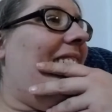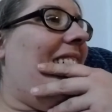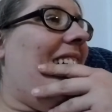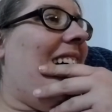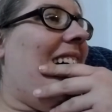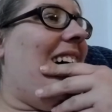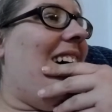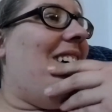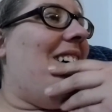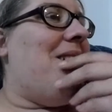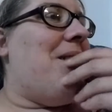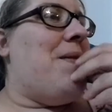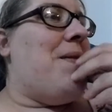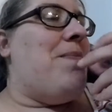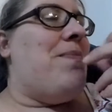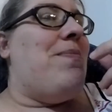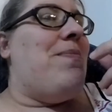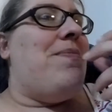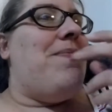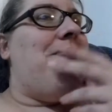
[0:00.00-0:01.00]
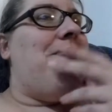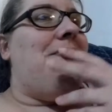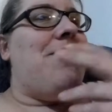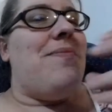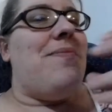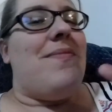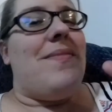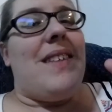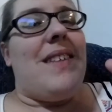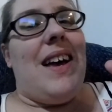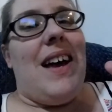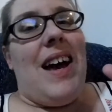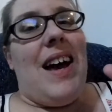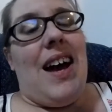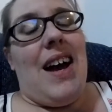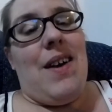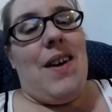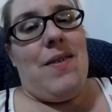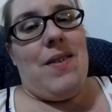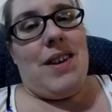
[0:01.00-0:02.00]

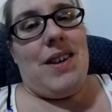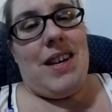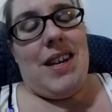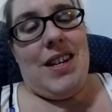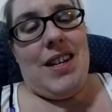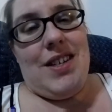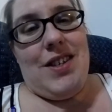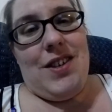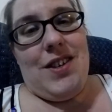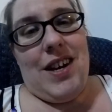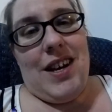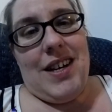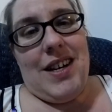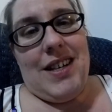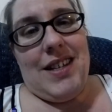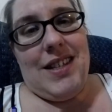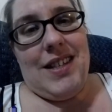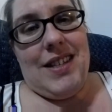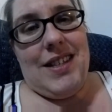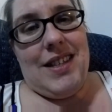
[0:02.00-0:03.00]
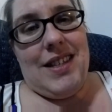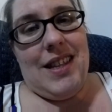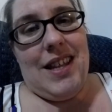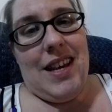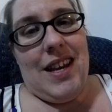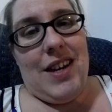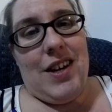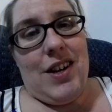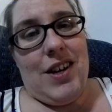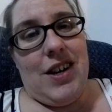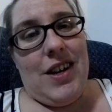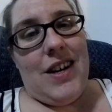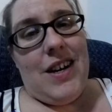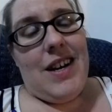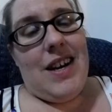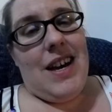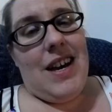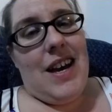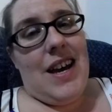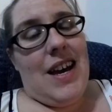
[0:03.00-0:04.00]
I will catch you guys later.
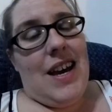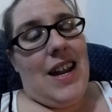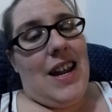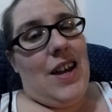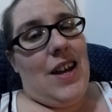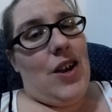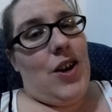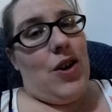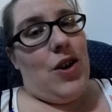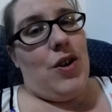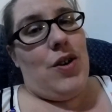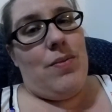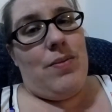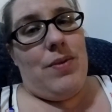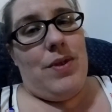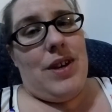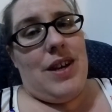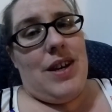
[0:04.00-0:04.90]
I hope you